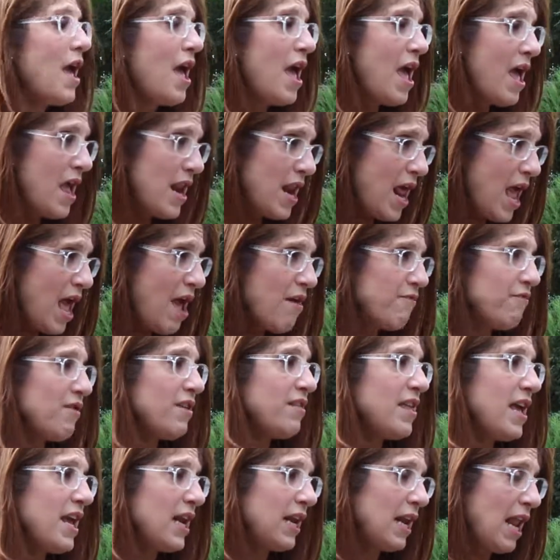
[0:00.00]
in
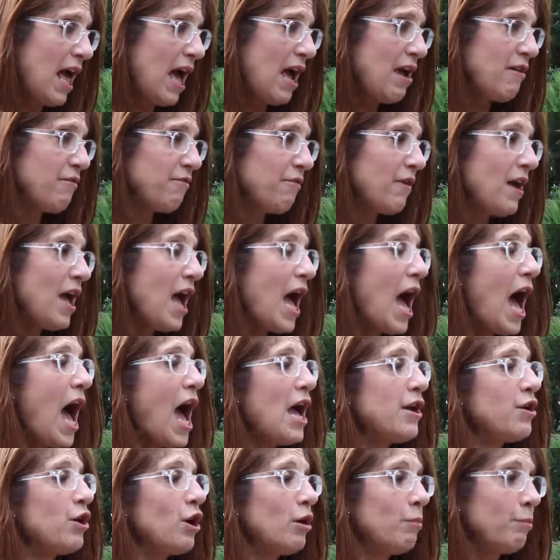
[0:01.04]
everyday life.
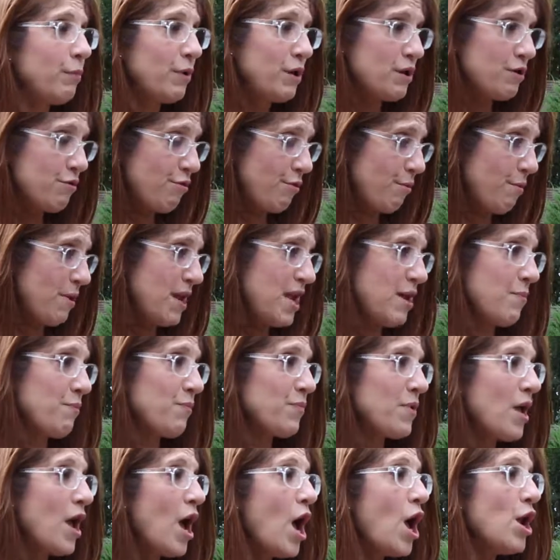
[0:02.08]
And number three,
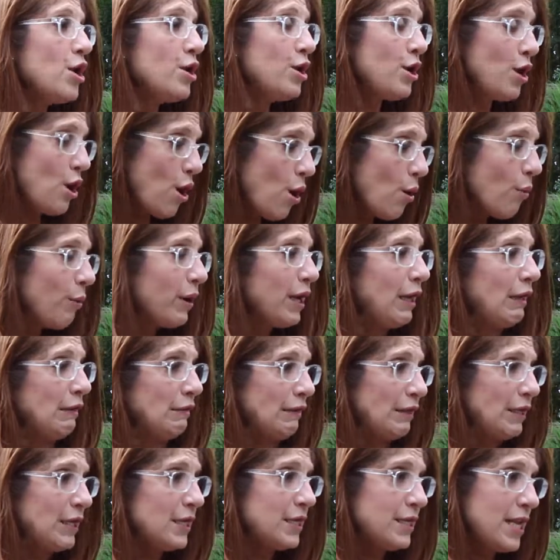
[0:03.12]
knowing
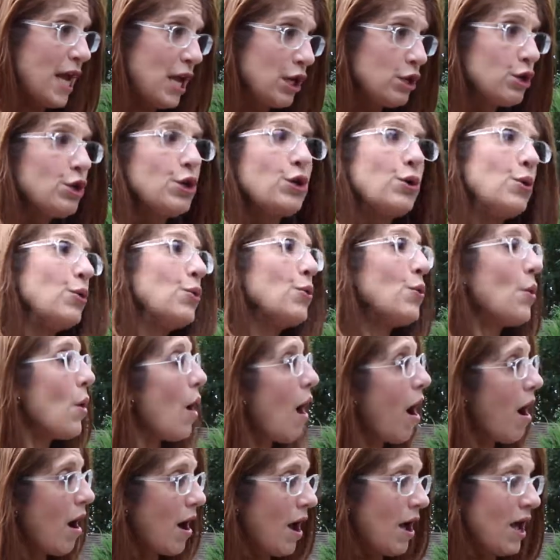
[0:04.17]
that you
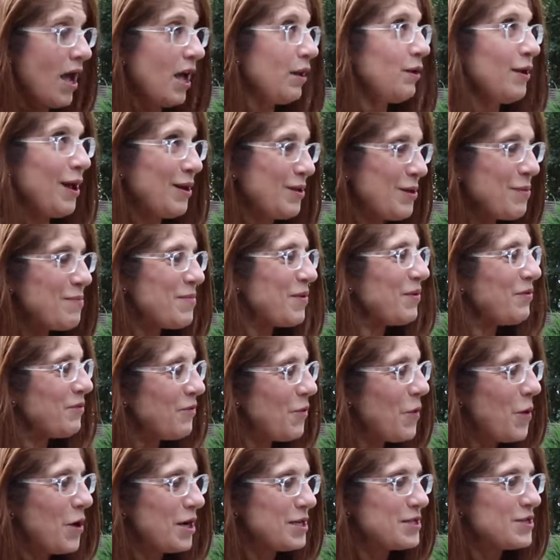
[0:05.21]
and number
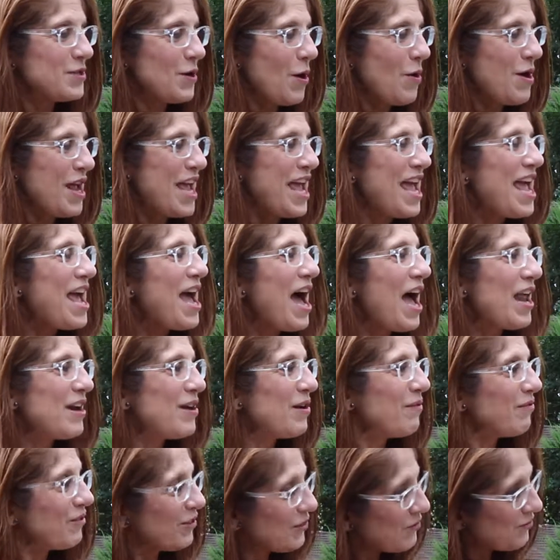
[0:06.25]
four, sorry, and
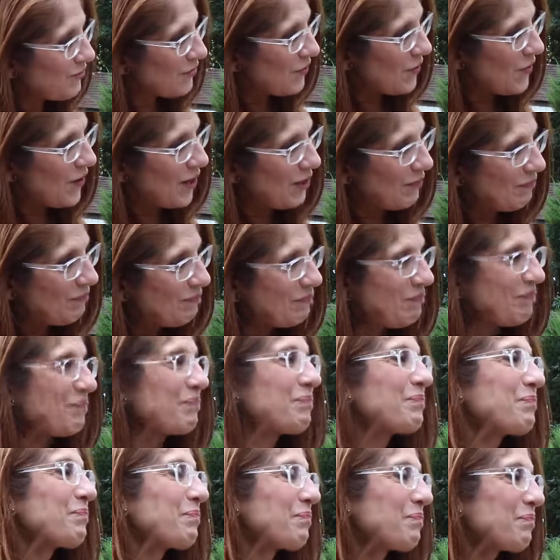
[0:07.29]
number four,
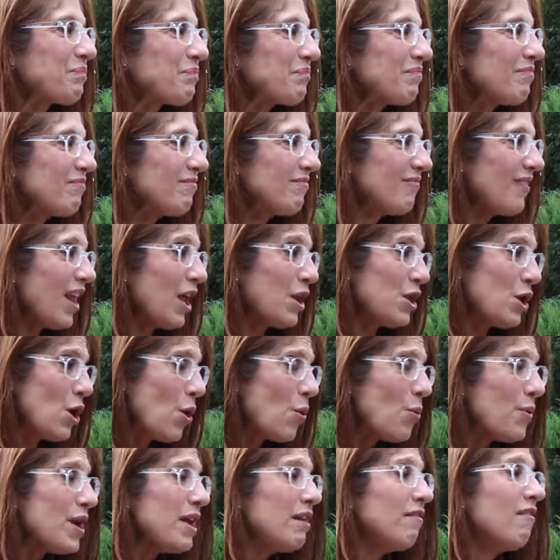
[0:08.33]

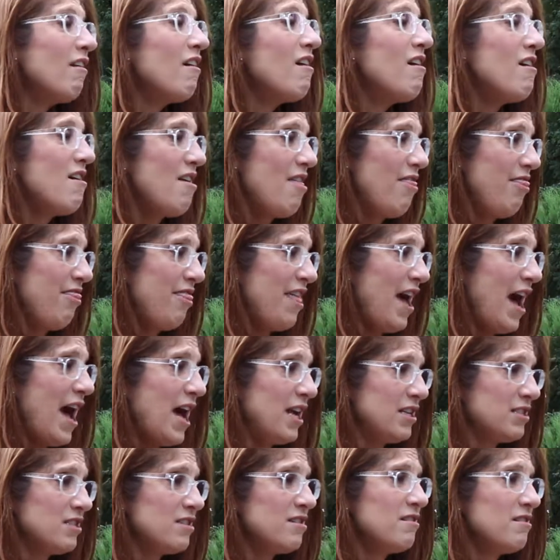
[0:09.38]
knowing
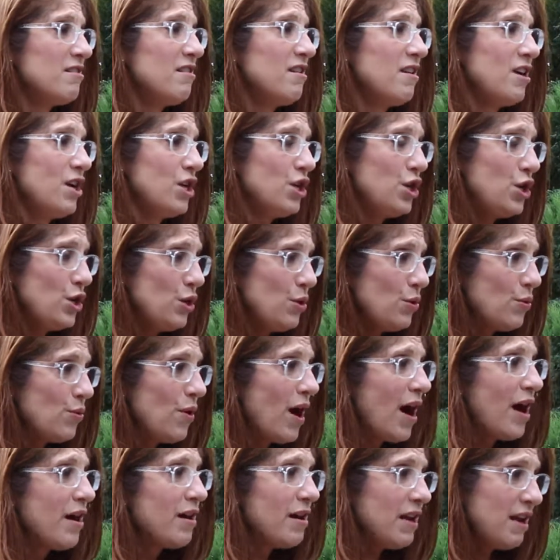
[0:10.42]
that you
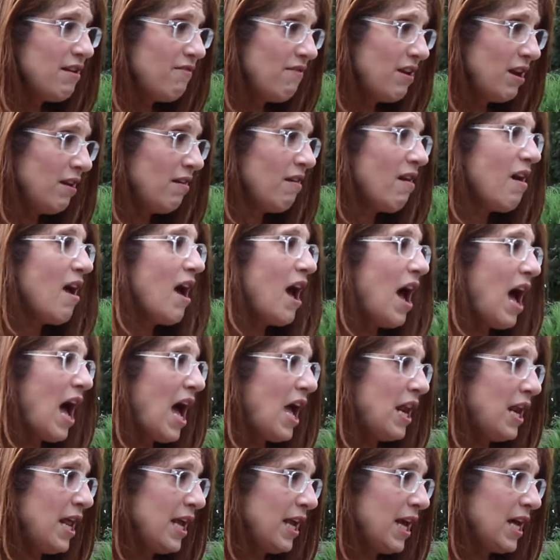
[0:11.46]
are leaving
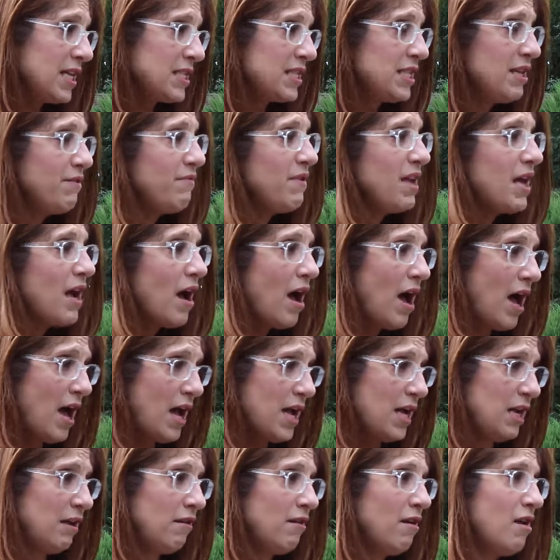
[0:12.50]
a legacy
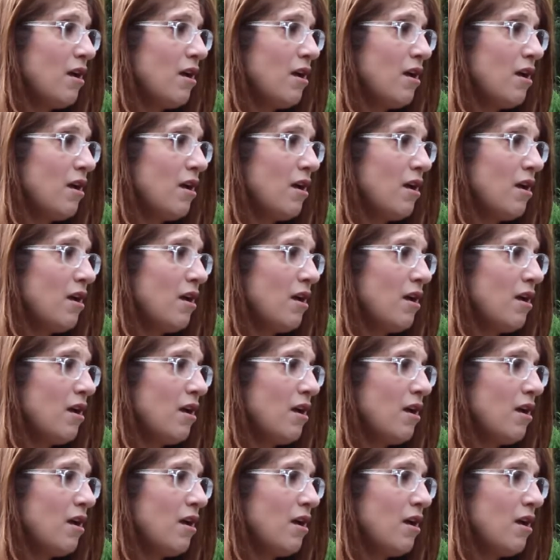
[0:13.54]
behind,